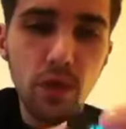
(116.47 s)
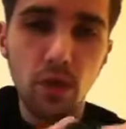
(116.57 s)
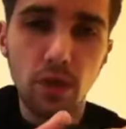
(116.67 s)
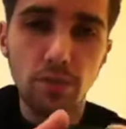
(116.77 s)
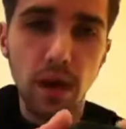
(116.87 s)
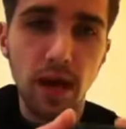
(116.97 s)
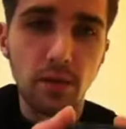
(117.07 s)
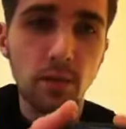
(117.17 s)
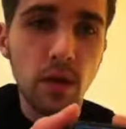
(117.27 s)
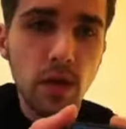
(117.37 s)
on the
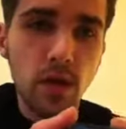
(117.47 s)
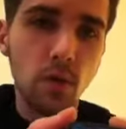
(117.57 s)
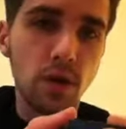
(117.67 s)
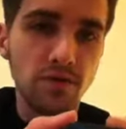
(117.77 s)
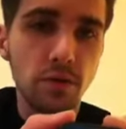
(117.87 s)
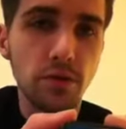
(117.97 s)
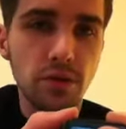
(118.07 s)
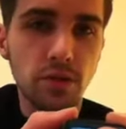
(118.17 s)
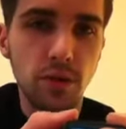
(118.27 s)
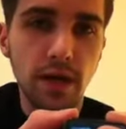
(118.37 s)
bottom what volts
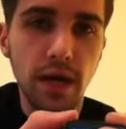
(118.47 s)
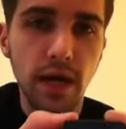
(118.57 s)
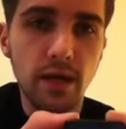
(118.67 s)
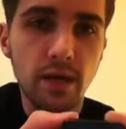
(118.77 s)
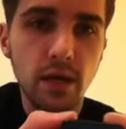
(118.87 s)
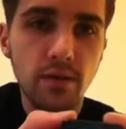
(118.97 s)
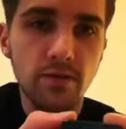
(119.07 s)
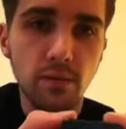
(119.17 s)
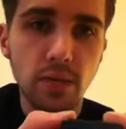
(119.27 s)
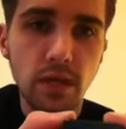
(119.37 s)
it's running at
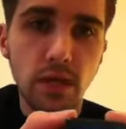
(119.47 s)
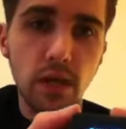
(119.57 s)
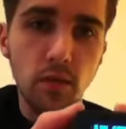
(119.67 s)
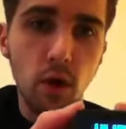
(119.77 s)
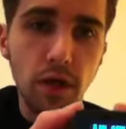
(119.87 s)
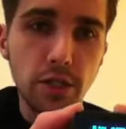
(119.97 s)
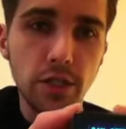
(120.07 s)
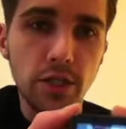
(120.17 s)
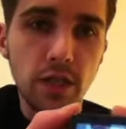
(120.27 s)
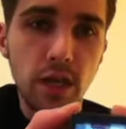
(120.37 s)
from the wattage.
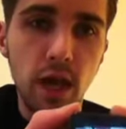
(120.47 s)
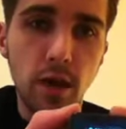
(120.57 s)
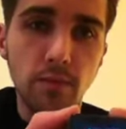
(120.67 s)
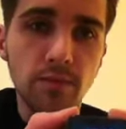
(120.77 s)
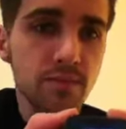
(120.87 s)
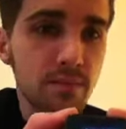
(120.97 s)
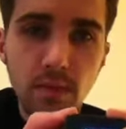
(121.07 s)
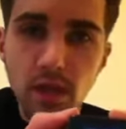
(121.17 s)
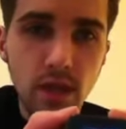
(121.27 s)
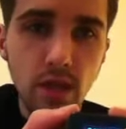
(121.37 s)

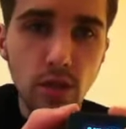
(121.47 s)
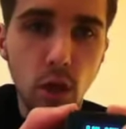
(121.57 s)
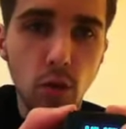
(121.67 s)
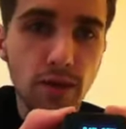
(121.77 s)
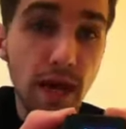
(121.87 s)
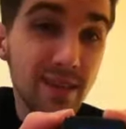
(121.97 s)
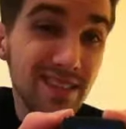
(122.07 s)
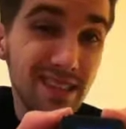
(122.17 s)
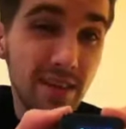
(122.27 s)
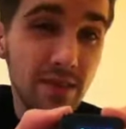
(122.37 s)
It'll go down to
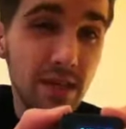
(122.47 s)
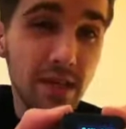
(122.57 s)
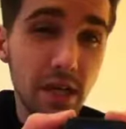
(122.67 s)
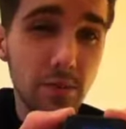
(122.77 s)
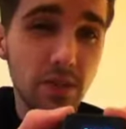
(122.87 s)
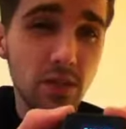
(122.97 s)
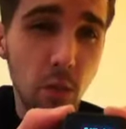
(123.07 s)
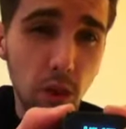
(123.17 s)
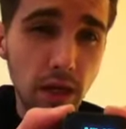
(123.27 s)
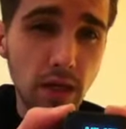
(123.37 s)
7 up to
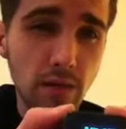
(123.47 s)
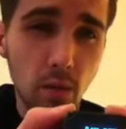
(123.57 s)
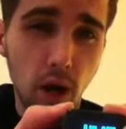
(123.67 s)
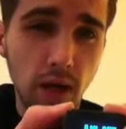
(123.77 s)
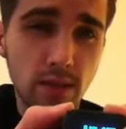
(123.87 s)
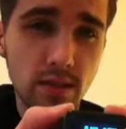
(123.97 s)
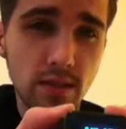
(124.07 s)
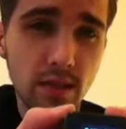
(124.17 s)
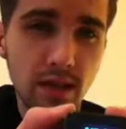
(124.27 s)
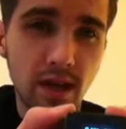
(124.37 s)
20 watts.
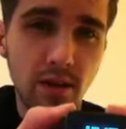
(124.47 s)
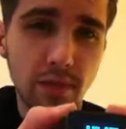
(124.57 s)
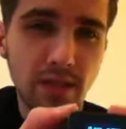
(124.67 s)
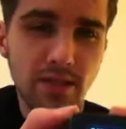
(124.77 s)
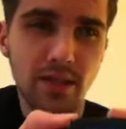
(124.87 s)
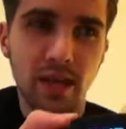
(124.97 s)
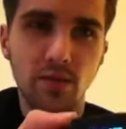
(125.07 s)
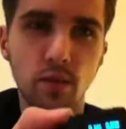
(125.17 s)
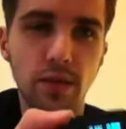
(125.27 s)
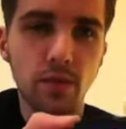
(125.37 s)
That's kind of a
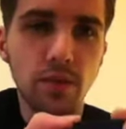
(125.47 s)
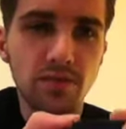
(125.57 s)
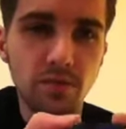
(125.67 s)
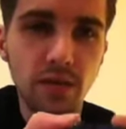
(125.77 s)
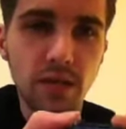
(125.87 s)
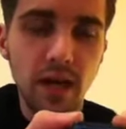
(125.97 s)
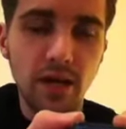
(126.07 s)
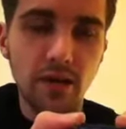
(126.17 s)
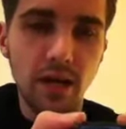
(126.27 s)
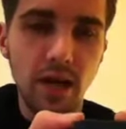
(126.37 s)
weird one for me.
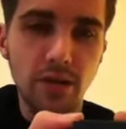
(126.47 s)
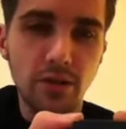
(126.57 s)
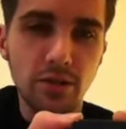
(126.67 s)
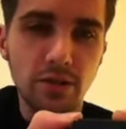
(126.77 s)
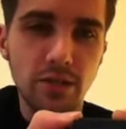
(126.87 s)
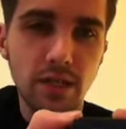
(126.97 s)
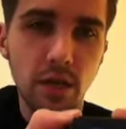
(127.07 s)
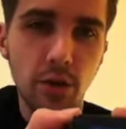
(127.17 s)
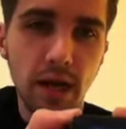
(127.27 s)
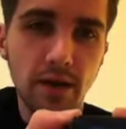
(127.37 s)
I usually see it
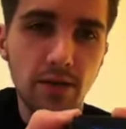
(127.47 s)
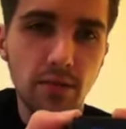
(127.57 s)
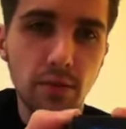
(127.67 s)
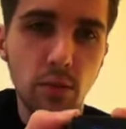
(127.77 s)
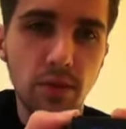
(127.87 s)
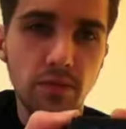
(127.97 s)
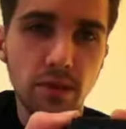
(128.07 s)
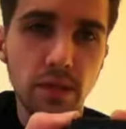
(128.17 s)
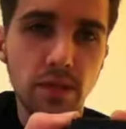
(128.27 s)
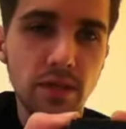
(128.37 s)
go down to
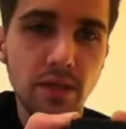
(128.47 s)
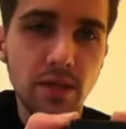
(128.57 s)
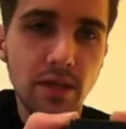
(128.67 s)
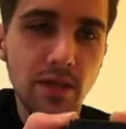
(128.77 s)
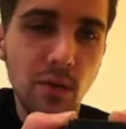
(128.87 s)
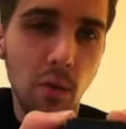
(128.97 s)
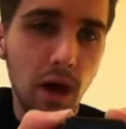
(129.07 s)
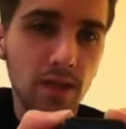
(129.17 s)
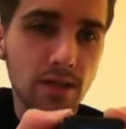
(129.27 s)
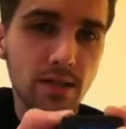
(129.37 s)
3.3
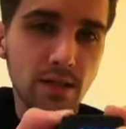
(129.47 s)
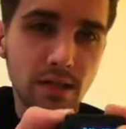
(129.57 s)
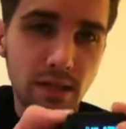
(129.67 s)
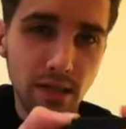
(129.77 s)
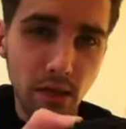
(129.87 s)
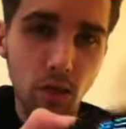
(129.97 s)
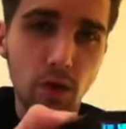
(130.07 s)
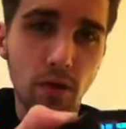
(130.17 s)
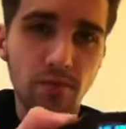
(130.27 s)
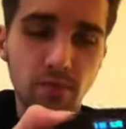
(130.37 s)
watts and then go
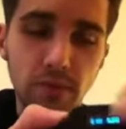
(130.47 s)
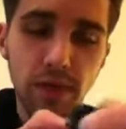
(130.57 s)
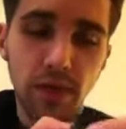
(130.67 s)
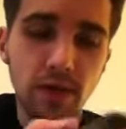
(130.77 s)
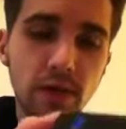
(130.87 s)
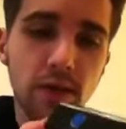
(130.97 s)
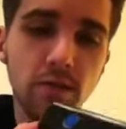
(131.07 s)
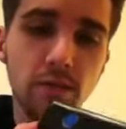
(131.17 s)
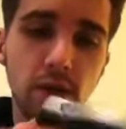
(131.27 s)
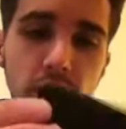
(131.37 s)
up from there.
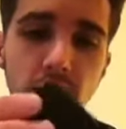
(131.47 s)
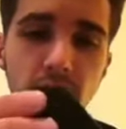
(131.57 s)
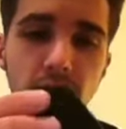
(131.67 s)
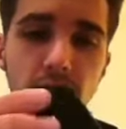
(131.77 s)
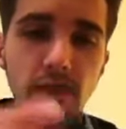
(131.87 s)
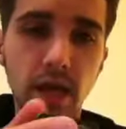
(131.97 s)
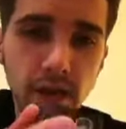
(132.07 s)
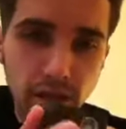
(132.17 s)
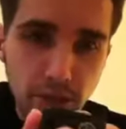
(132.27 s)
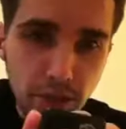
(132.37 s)
But yeah,
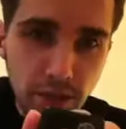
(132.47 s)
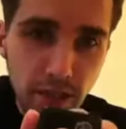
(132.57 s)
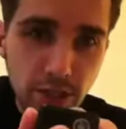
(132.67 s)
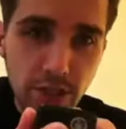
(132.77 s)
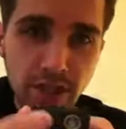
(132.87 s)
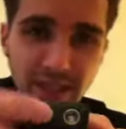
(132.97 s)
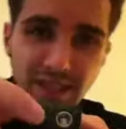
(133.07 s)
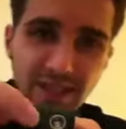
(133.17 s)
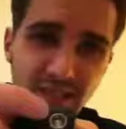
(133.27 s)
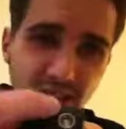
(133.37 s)
there's your connection. And
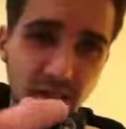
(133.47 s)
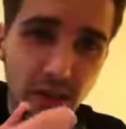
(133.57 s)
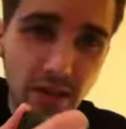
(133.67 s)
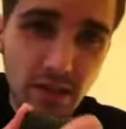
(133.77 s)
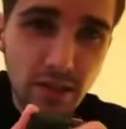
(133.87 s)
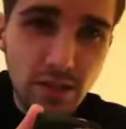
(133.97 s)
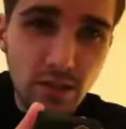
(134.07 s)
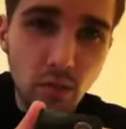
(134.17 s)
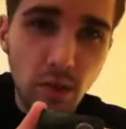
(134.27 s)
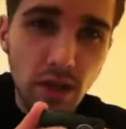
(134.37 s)
this
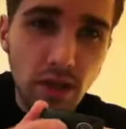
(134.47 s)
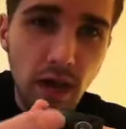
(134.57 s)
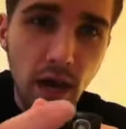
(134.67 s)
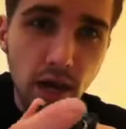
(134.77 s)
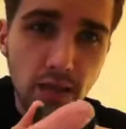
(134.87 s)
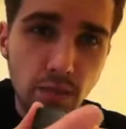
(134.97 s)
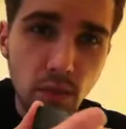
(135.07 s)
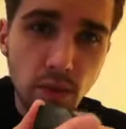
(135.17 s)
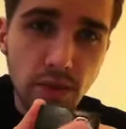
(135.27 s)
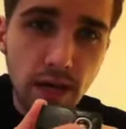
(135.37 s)
is one of the cons I'm
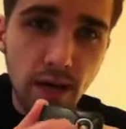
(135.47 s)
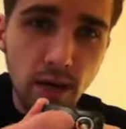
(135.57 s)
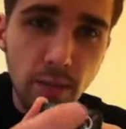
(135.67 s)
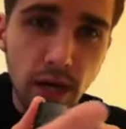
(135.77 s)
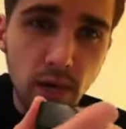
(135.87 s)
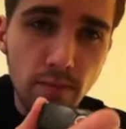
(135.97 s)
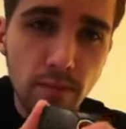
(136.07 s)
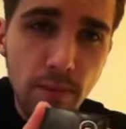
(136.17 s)
going to talk about.